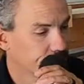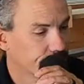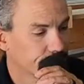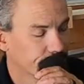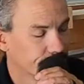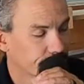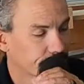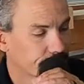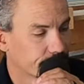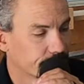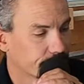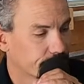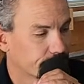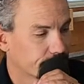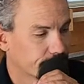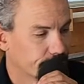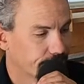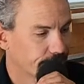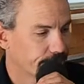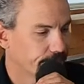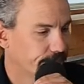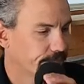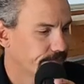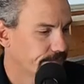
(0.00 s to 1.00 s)

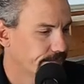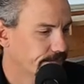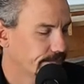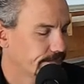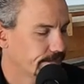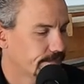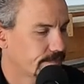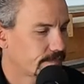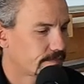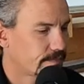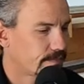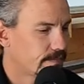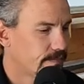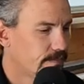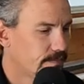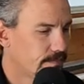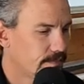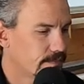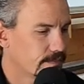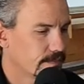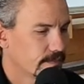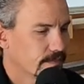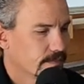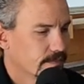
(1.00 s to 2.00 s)

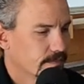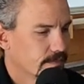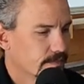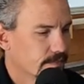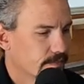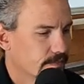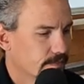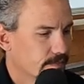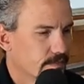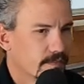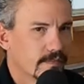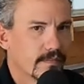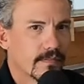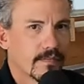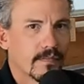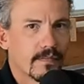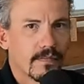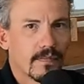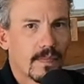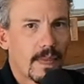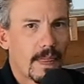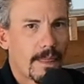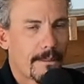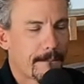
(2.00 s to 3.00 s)

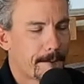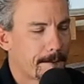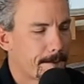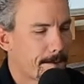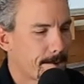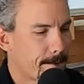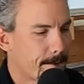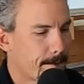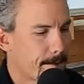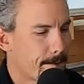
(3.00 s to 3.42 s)
(not speaking)